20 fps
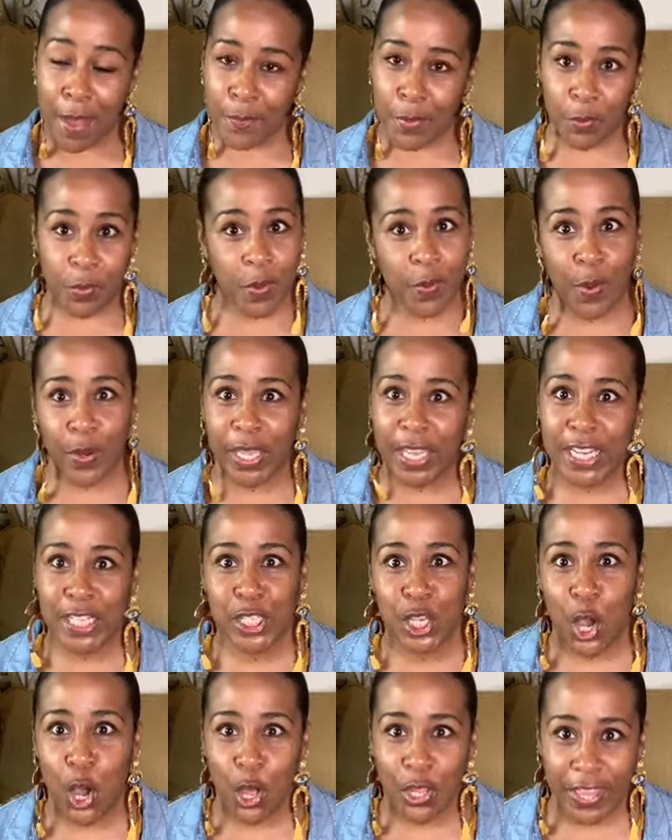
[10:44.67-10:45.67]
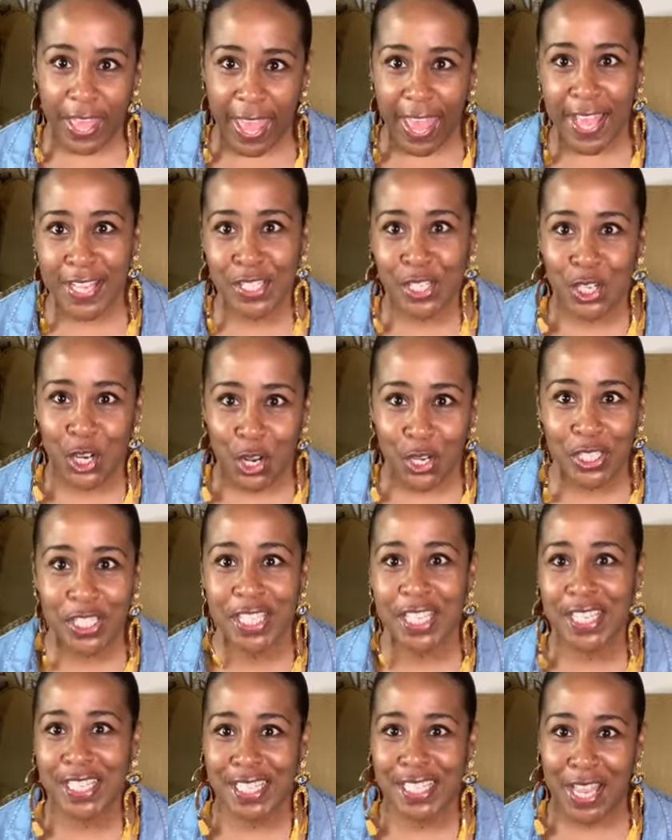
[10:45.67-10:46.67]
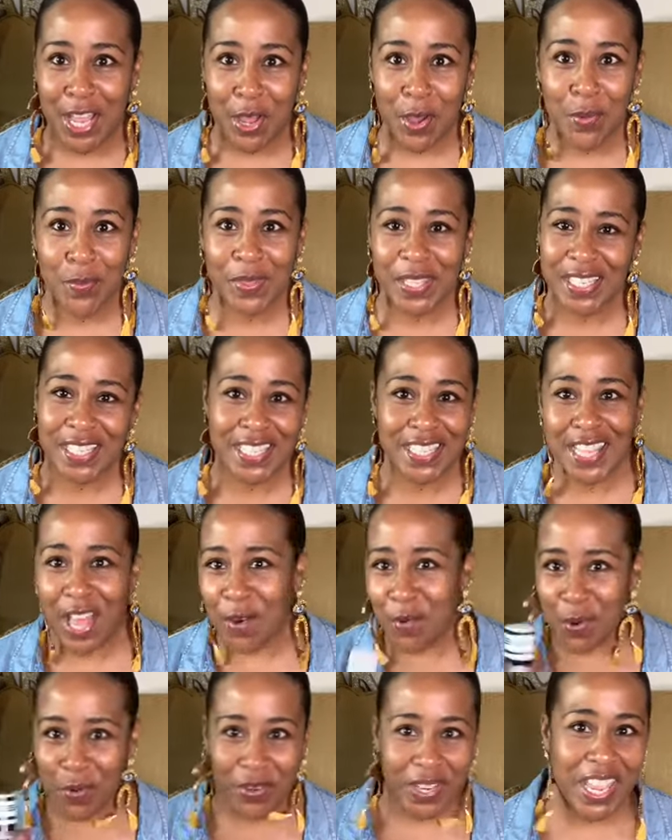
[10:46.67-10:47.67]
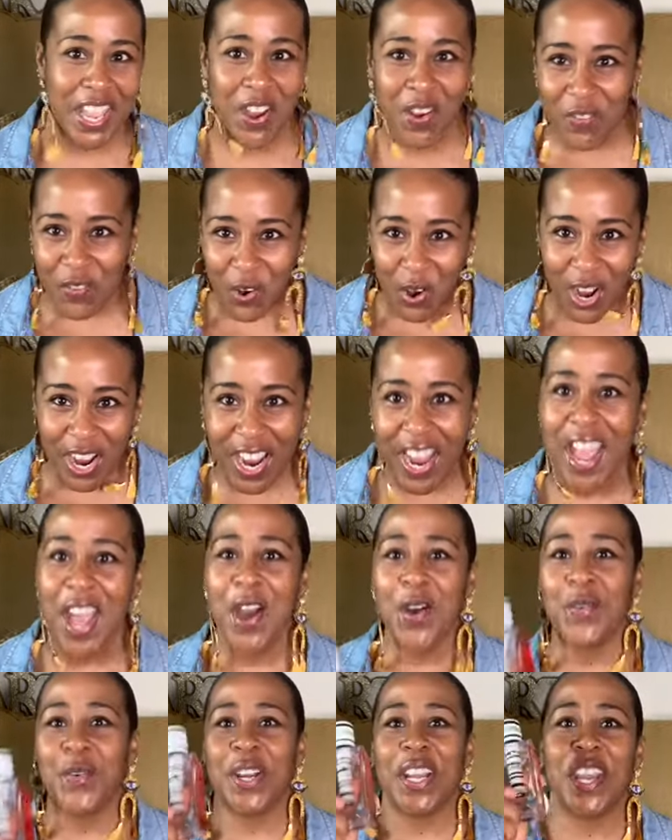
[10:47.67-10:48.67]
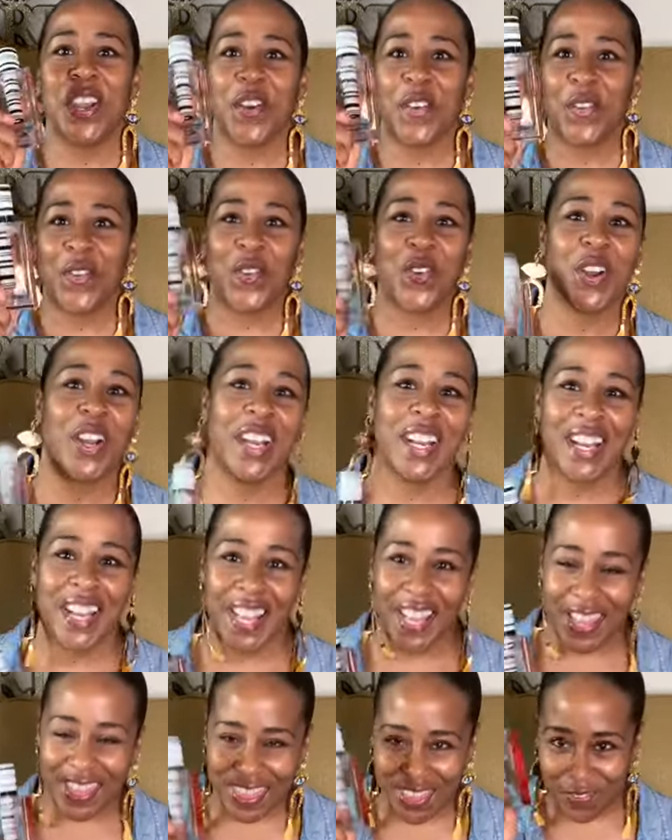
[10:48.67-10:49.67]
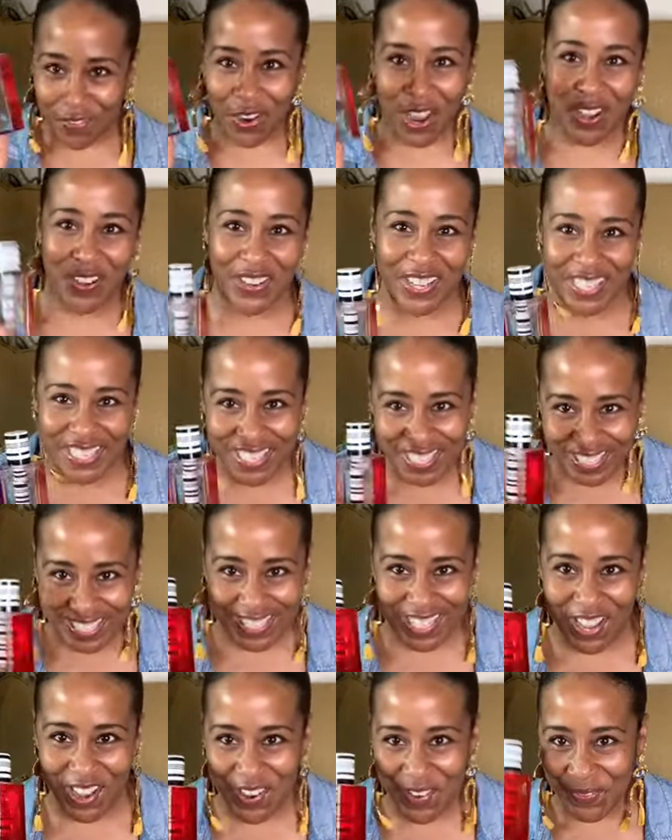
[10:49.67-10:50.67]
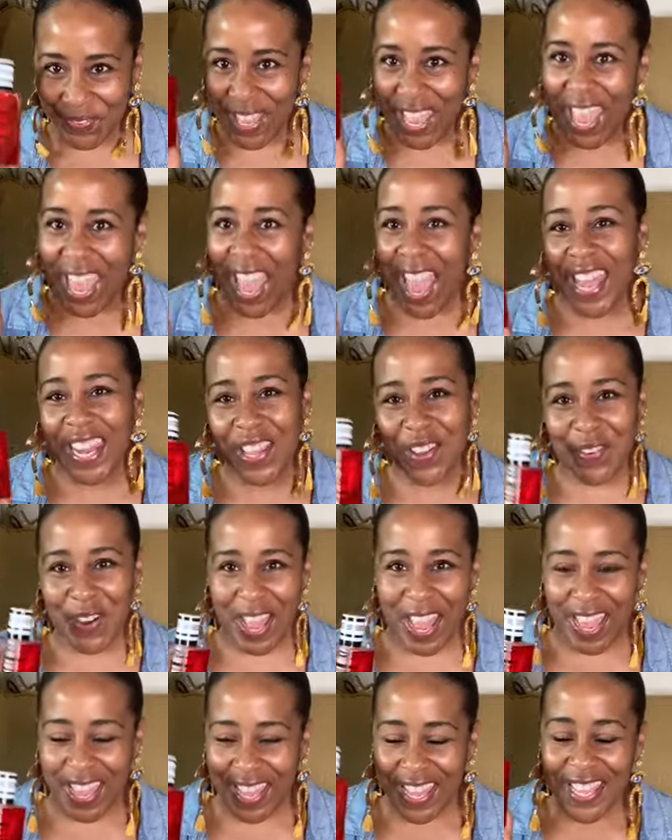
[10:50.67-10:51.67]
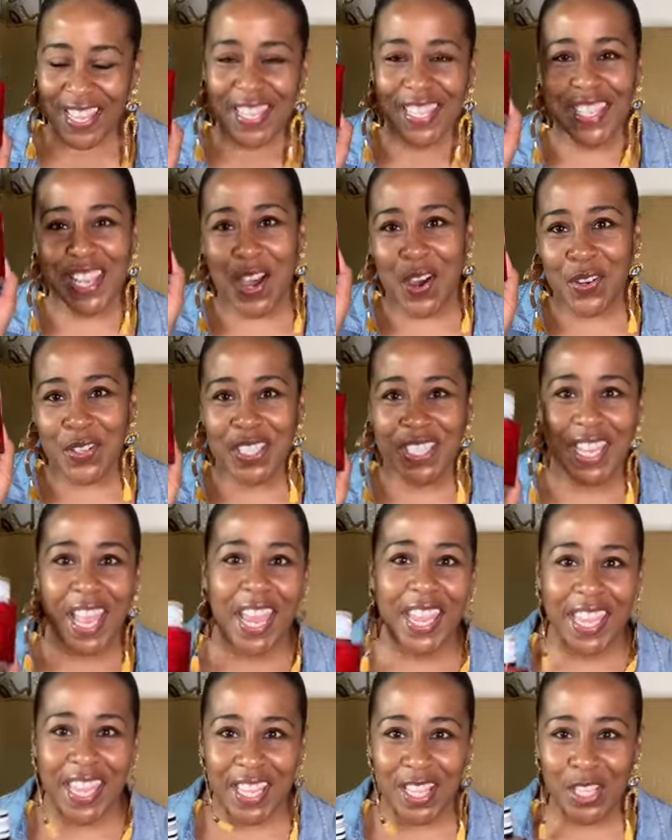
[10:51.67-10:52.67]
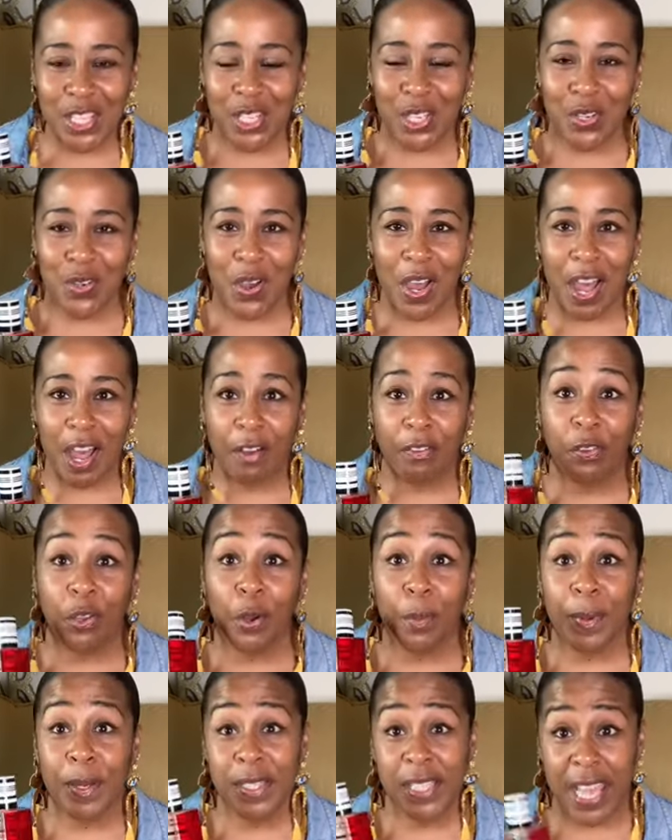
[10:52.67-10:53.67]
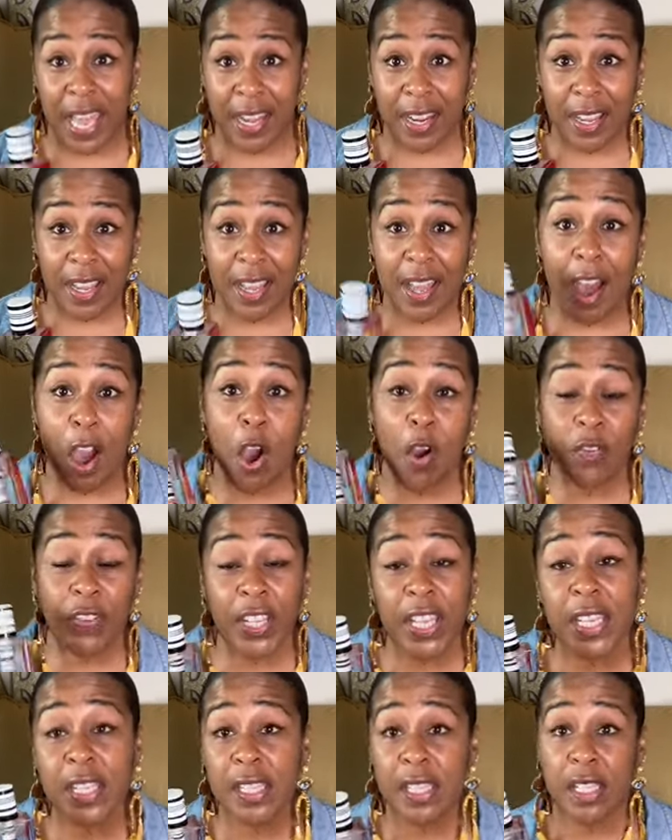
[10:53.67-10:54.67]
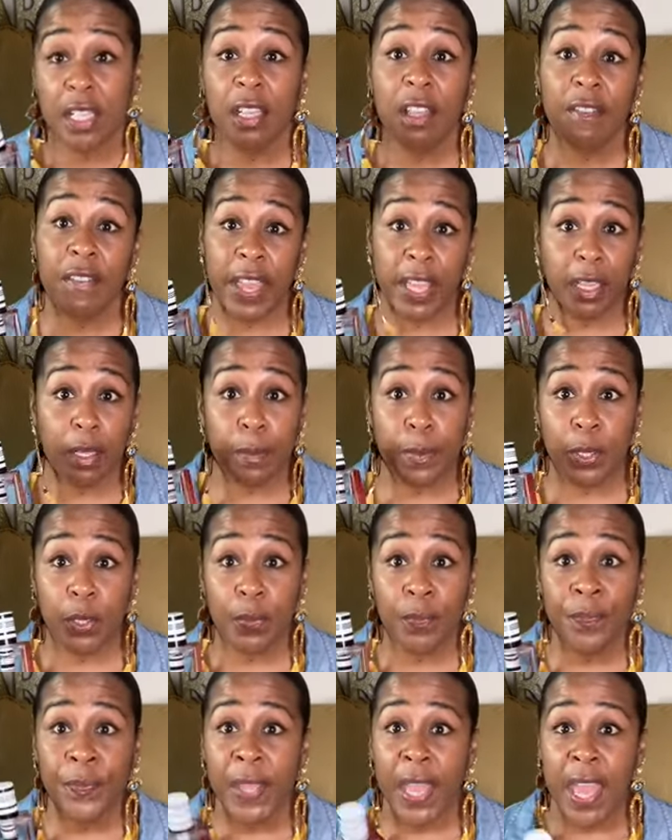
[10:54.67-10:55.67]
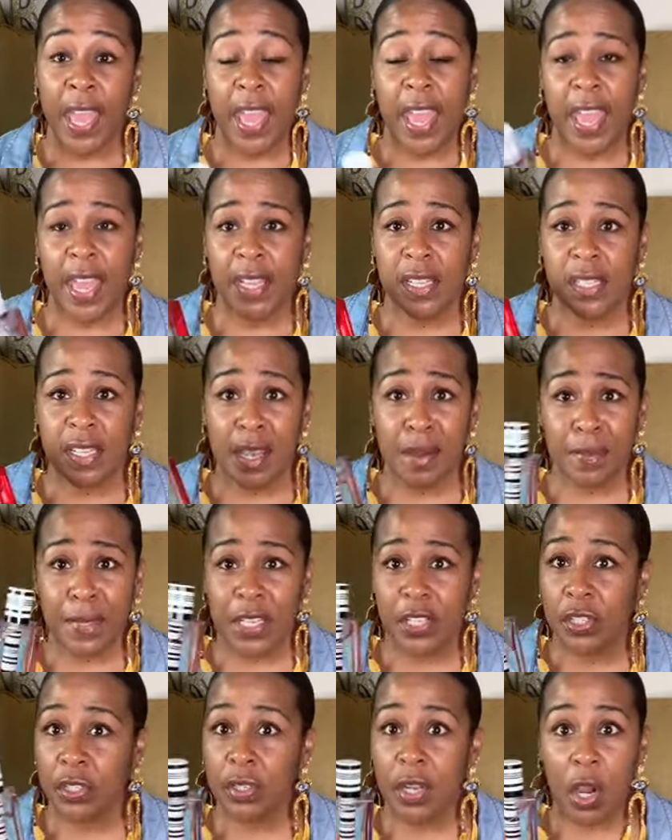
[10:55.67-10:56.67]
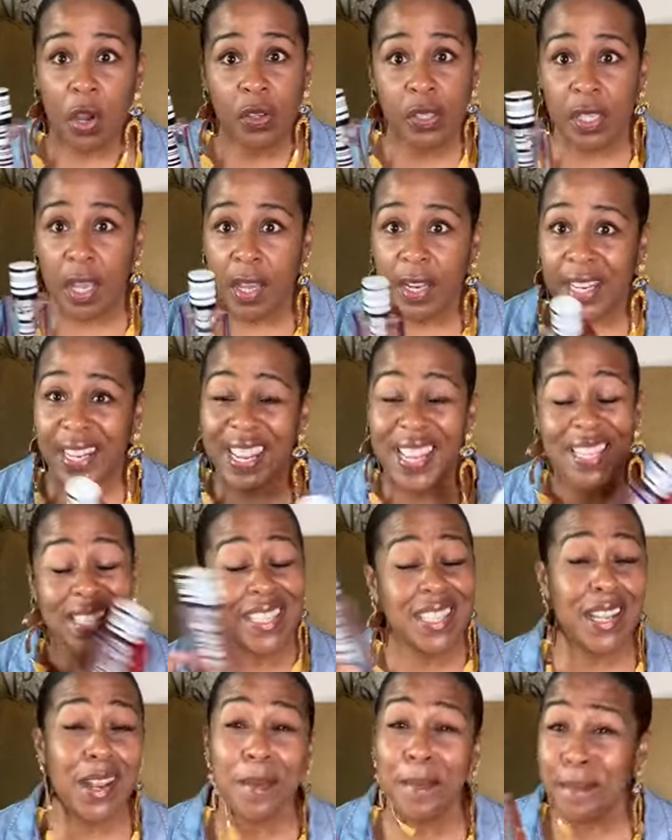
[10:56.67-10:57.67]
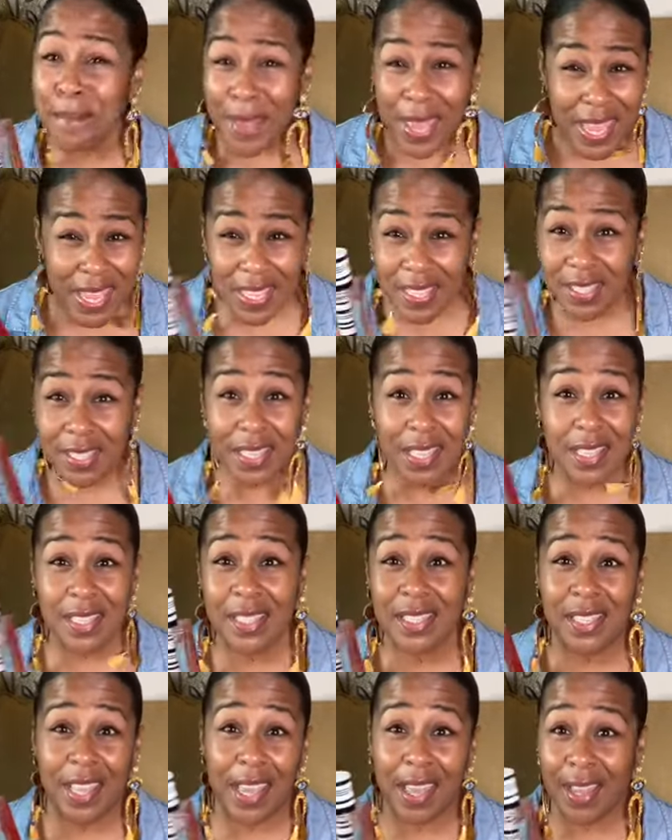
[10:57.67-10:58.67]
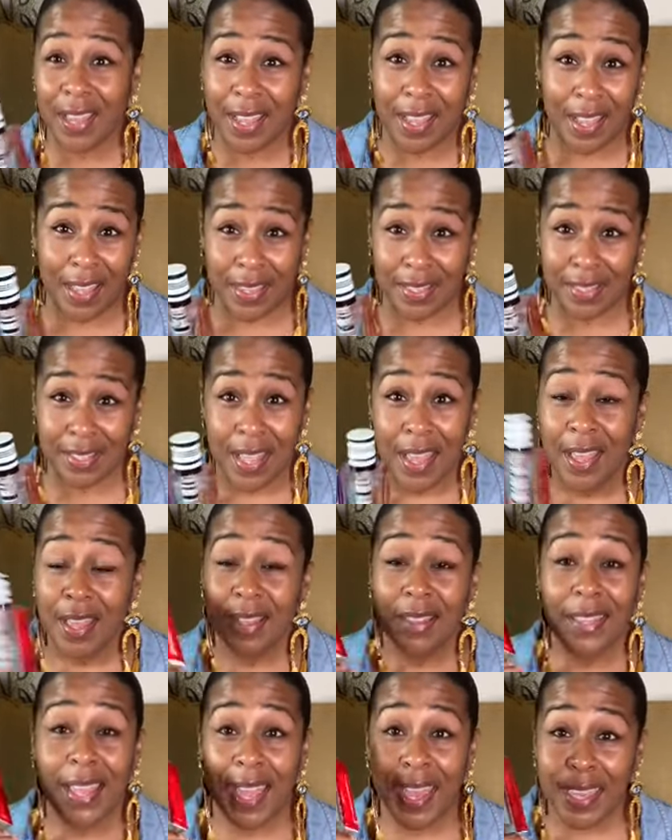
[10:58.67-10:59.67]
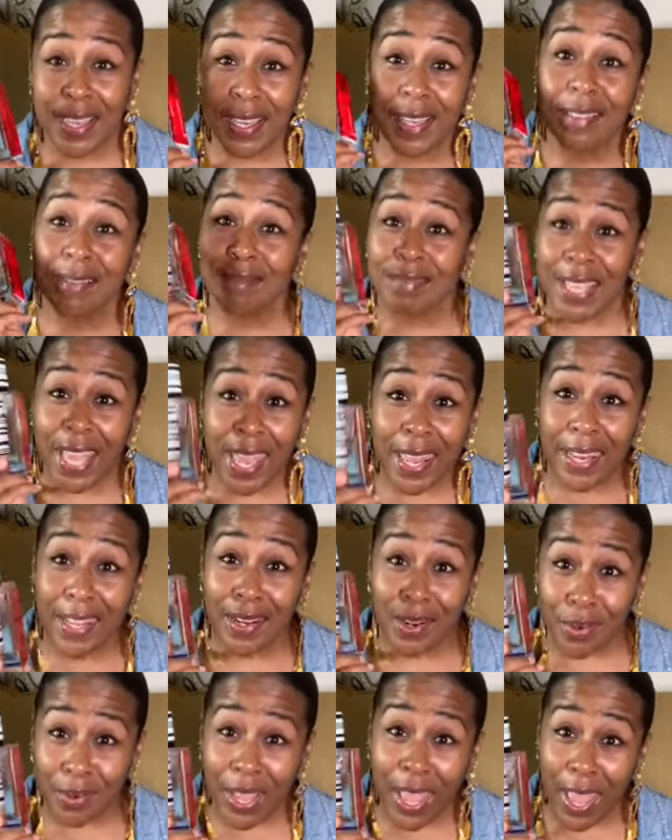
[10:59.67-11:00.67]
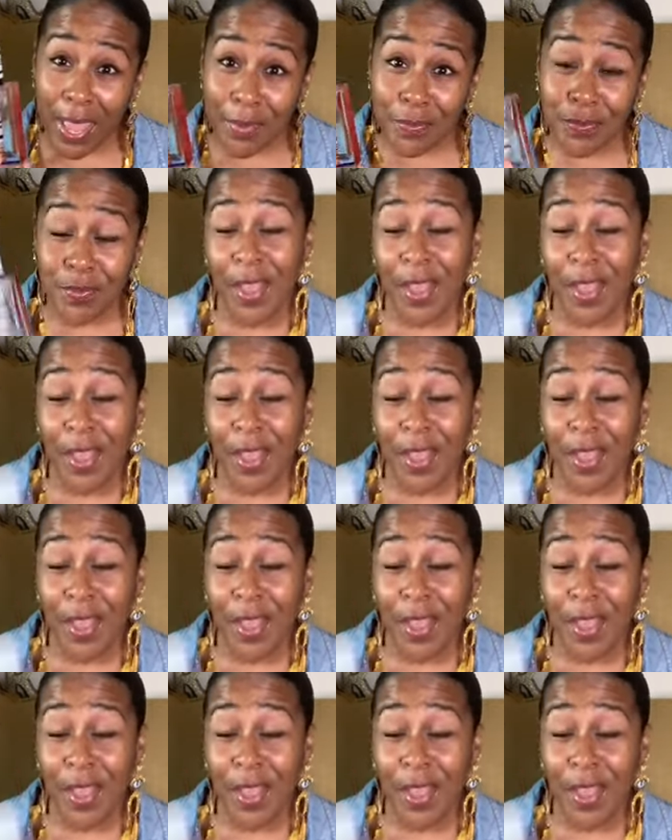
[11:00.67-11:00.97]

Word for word: But we won't get into all that as a nurse because um, this is not what we're here for. We're here for uh, the fragrance. So anyway, so check into uh, Florabotanica. Hopefully it's still available. And um, get your nose on it. It's an amazing scent, guys. Like, get it, okay?